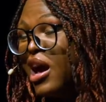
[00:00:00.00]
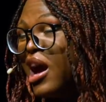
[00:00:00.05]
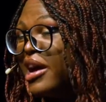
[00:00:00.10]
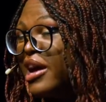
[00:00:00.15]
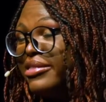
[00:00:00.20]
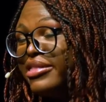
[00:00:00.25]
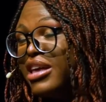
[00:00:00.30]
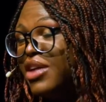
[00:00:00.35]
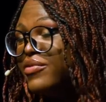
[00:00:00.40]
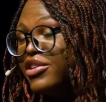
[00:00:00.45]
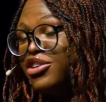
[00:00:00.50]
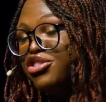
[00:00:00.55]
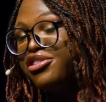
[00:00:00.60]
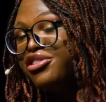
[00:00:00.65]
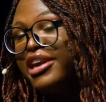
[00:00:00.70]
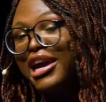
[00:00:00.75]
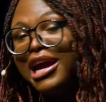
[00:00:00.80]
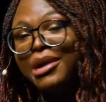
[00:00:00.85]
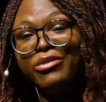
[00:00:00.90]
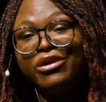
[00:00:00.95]
definition
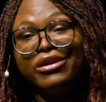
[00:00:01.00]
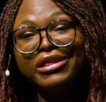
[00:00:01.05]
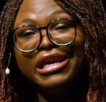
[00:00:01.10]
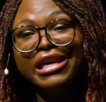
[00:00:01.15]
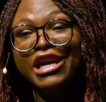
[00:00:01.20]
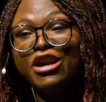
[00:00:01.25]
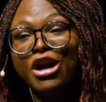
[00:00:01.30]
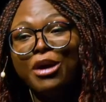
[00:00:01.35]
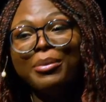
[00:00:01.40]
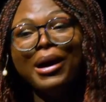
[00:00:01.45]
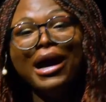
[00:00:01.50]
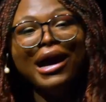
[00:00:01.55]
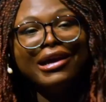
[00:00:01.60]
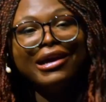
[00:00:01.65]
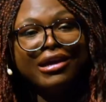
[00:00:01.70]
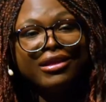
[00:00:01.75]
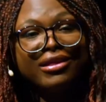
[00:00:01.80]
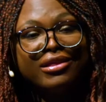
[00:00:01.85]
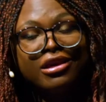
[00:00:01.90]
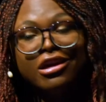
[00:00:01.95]
cameras in our
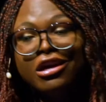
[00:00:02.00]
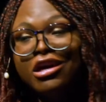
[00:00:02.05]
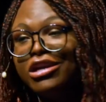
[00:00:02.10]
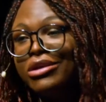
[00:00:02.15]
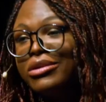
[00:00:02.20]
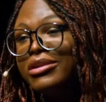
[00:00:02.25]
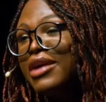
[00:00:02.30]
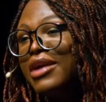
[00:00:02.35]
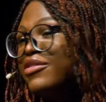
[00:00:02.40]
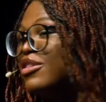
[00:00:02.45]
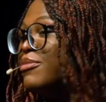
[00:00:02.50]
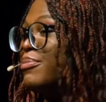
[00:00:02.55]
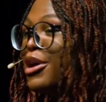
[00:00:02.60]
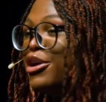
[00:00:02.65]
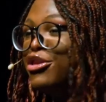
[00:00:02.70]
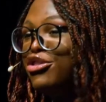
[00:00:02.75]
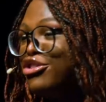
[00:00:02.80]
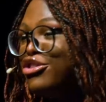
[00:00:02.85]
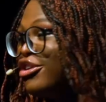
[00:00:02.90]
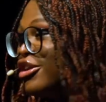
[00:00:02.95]
pockets. You're not
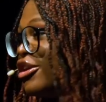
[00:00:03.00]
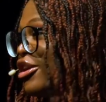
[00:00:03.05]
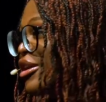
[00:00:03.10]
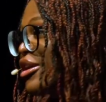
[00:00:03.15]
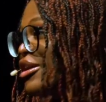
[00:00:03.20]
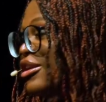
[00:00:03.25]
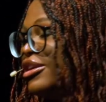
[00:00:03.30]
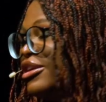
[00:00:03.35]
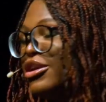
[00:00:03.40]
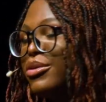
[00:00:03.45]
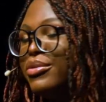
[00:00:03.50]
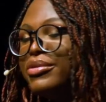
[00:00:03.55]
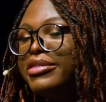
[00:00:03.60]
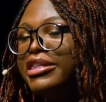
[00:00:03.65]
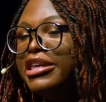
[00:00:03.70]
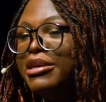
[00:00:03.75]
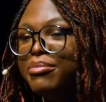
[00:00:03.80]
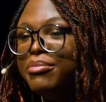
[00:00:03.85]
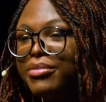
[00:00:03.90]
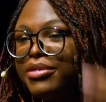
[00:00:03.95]
spend your, you know,
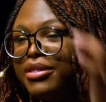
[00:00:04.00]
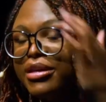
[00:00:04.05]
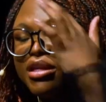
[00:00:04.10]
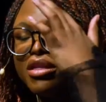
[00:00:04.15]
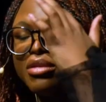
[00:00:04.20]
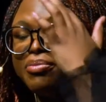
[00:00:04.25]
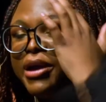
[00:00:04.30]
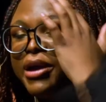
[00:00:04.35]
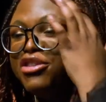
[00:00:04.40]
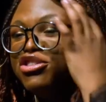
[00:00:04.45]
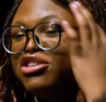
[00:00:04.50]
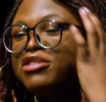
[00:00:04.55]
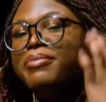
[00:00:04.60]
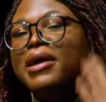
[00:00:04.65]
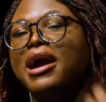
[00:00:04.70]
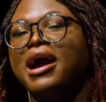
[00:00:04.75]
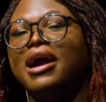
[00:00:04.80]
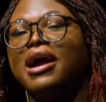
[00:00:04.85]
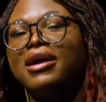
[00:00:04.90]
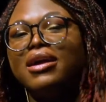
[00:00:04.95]
Sims expansion
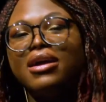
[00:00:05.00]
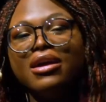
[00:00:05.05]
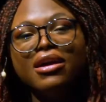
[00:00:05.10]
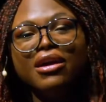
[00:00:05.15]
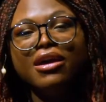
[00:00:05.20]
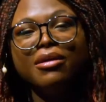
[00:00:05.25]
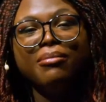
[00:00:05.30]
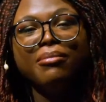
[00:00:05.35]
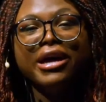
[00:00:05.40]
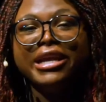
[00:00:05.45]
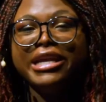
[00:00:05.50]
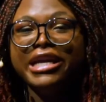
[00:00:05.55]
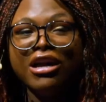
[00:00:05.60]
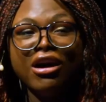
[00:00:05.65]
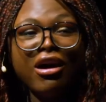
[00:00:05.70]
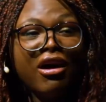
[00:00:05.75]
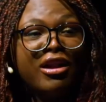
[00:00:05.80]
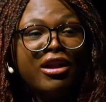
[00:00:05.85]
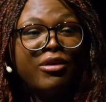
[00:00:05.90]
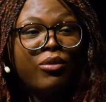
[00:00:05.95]
pack money
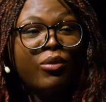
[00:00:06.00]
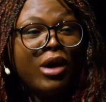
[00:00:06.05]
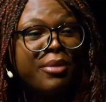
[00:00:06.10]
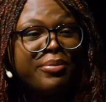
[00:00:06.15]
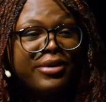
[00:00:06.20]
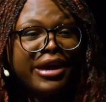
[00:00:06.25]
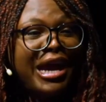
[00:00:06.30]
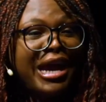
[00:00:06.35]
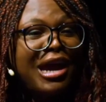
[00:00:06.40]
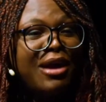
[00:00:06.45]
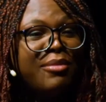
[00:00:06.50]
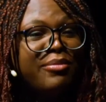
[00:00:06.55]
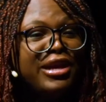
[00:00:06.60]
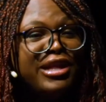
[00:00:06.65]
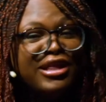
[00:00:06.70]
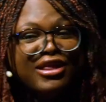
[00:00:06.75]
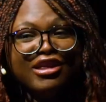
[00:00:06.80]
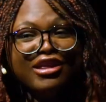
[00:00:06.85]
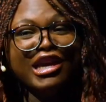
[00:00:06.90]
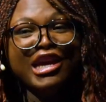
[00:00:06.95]
on a webcam.
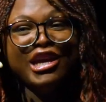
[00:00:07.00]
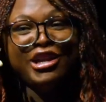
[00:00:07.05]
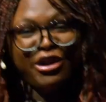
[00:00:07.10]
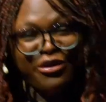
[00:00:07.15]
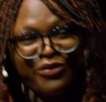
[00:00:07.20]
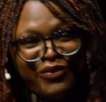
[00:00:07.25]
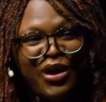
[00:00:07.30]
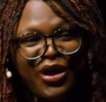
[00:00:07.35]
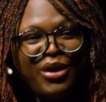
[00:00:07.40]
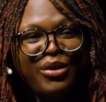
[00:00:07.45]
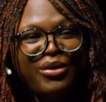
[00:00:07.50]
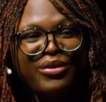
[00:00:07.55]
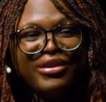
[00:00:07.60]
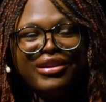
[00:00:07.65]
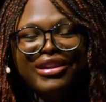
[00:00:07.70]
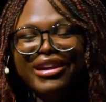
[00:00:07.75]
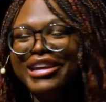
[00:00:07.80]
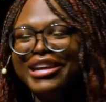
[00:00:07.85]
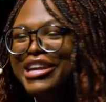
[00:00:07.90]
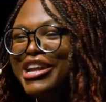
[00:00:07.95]
It's in your phone,
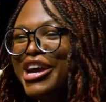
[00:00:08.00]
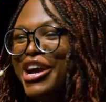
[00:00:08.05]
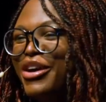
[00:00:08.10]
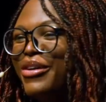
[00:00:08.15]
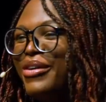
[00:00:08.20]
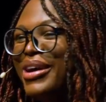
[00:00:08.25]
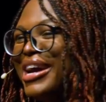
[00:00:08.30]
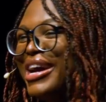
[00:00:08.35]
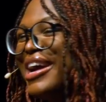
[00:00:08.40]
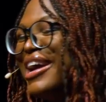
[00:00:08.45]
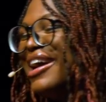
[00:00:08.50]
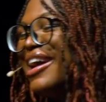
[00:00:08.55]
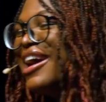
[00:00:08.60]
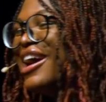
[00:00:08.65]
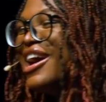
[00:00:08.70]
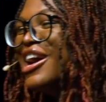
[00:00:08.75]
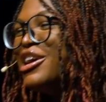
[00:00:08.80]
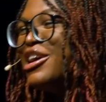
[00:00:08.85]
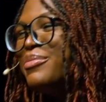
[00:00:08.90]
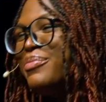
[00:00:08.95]
you know?
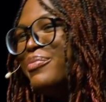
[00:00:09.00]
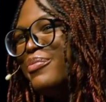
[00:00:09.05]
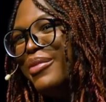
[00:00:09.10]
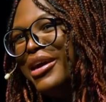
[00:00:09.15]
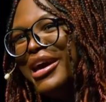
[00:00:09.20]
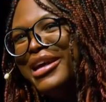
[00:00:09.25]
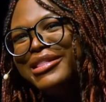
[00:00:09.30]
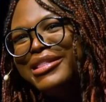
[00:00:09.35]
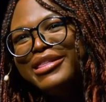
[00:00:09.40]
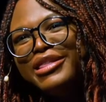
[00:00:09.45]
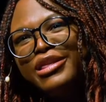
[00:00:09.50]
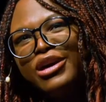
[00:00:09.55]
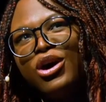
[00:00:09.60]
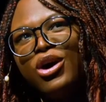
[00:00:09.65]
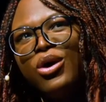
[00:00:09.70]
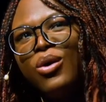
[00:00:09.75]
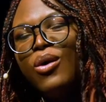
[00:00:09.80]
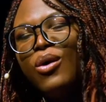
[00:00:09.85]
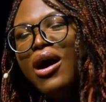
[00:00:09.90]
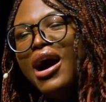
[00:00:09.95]
And
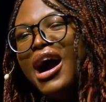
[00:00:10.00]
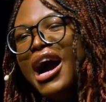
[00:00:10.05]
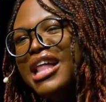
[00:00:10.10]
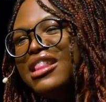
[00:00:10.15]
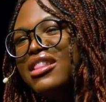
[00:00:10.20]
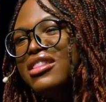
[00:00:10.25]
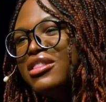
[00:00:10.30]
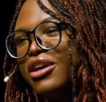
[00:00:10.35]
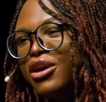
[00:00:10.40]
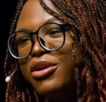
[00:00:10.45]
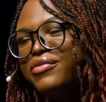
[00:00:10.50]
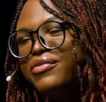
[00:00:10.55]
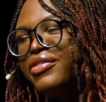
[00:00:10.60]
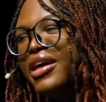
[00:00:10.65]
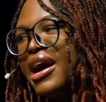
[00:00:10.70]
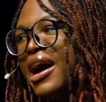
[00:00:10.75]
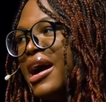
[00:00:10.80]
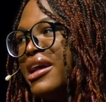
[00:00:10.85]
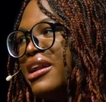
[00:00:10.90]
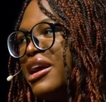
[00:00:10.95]
so I love
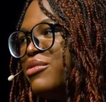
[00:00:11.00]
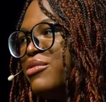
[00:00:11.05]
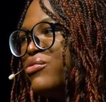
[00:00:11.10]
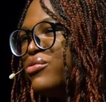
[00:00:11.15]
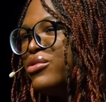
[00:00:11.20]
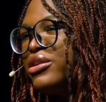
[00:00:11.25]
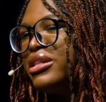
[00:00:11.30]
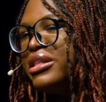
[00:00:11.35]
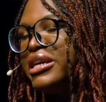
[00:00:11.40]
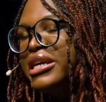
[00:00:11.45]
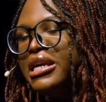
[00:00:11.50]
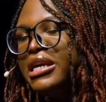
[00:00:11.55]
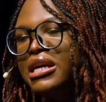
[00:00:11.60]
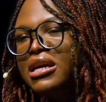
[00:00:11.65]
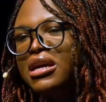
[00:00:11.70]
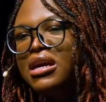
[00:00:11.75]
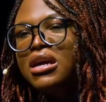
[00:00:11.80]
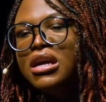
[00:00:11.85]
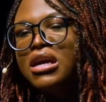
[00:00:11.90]
that, and I really,